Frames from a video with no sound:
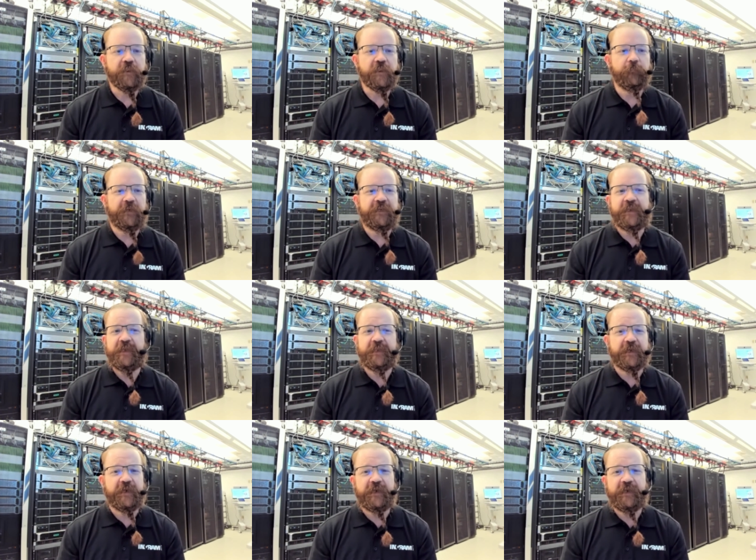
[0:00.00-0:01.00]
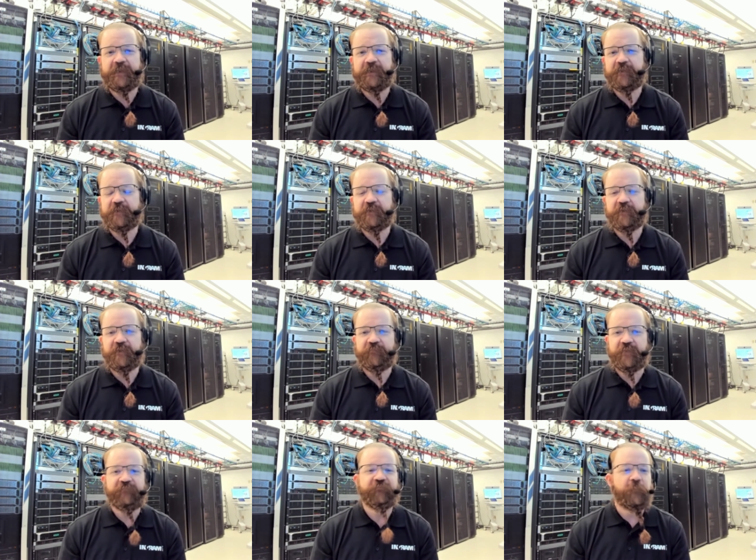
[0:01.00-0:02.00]
but in any kind of
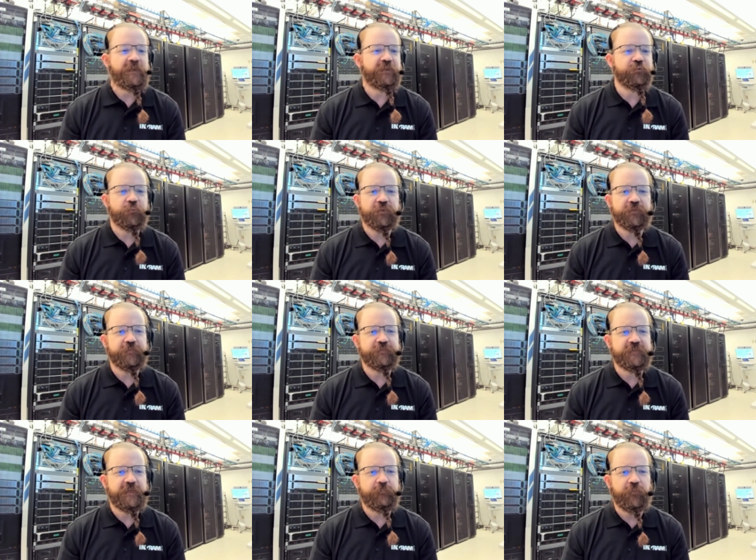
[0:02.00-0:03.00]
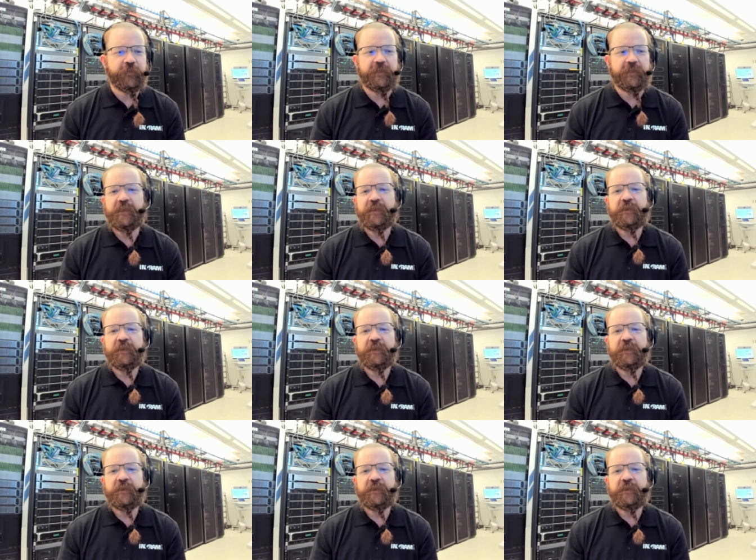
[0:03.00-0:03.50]
information worker standpoint,